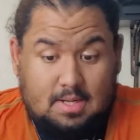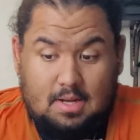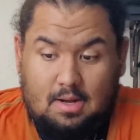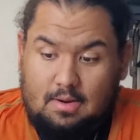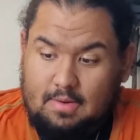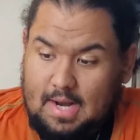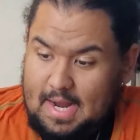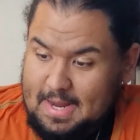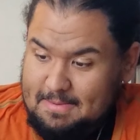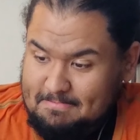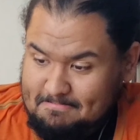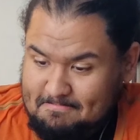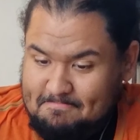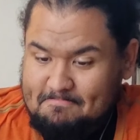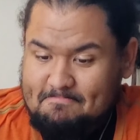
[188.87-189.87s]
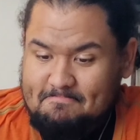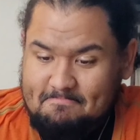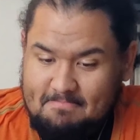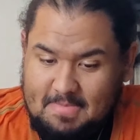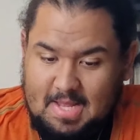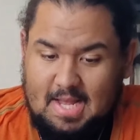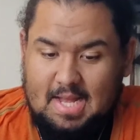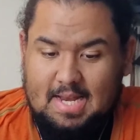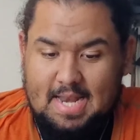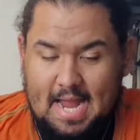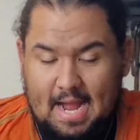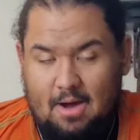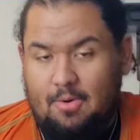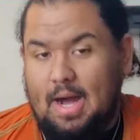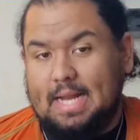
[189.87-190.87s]
All right.
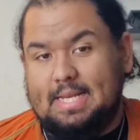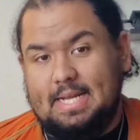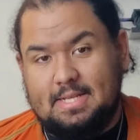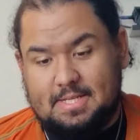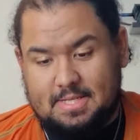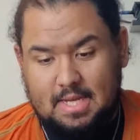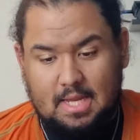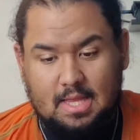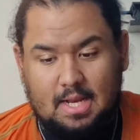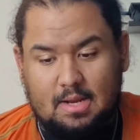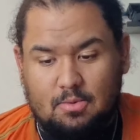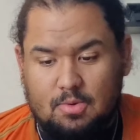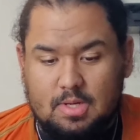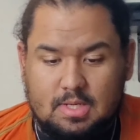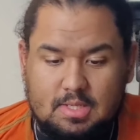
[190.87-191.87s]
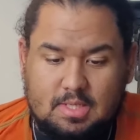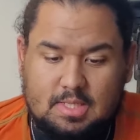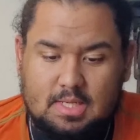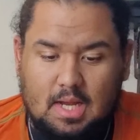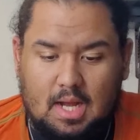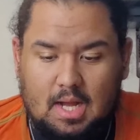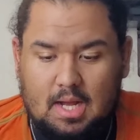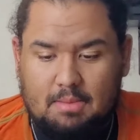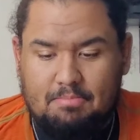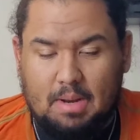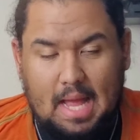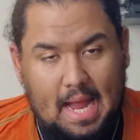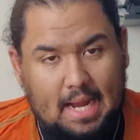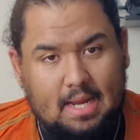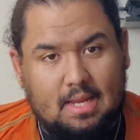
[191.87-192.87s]
Now, I did see that it was
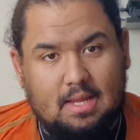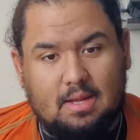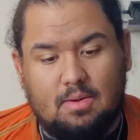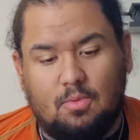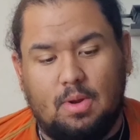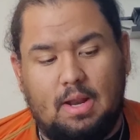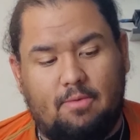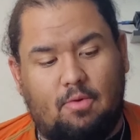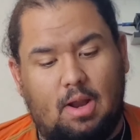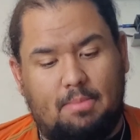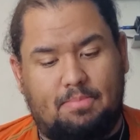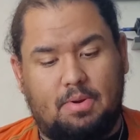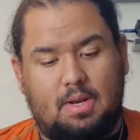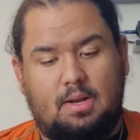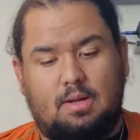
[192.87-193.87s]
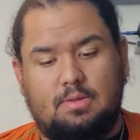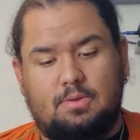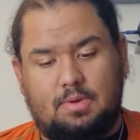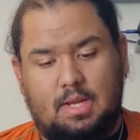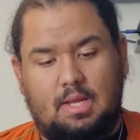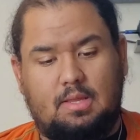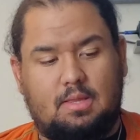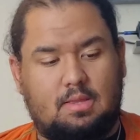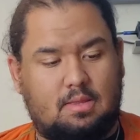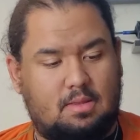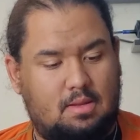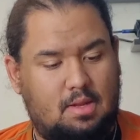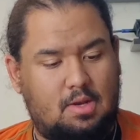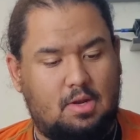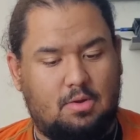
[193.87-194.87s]
black whenever I put it underneath,
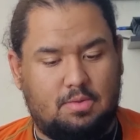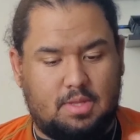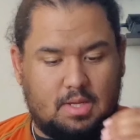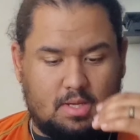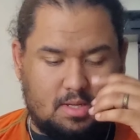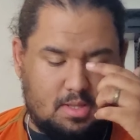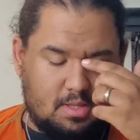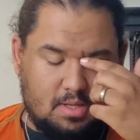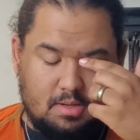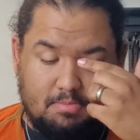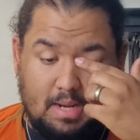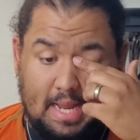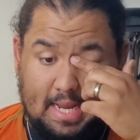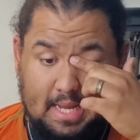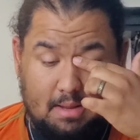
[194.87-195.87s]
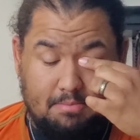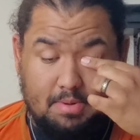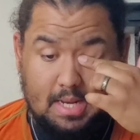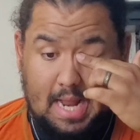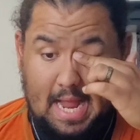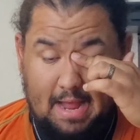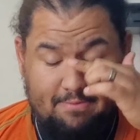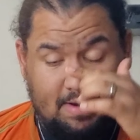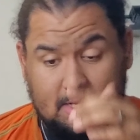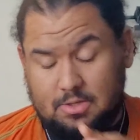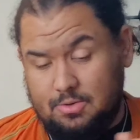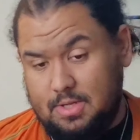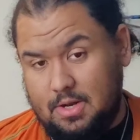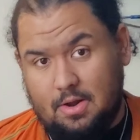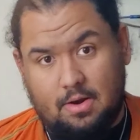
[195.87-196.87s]
you know, the blanket, but I have not
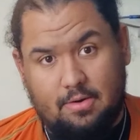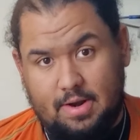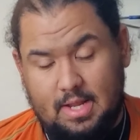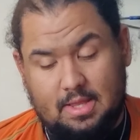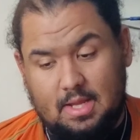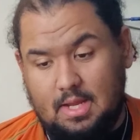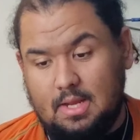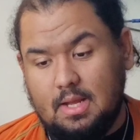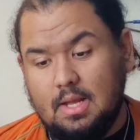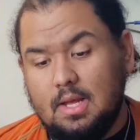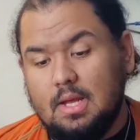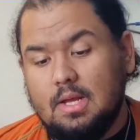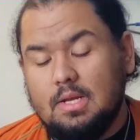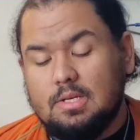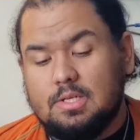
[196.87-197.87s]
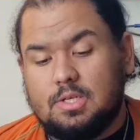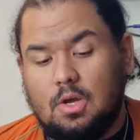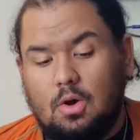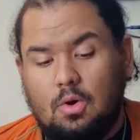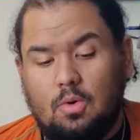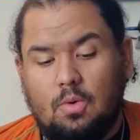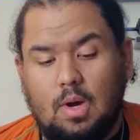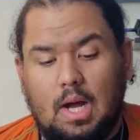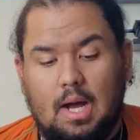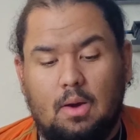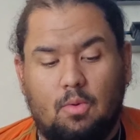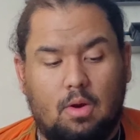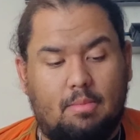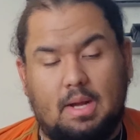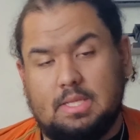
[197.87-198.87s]
turned it on or anything. So
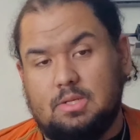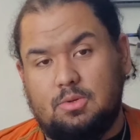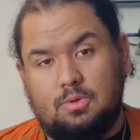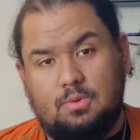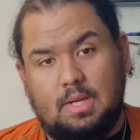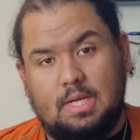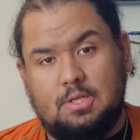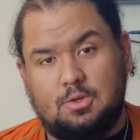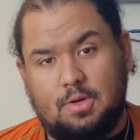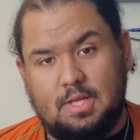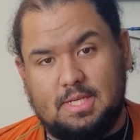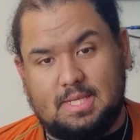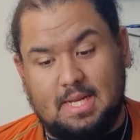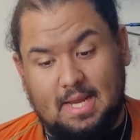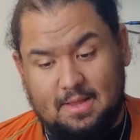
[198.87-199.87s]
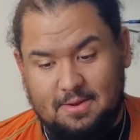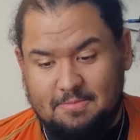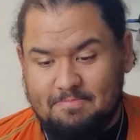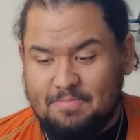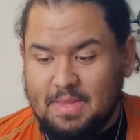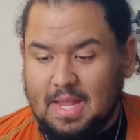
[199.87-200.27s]
we're about to enjoy this together.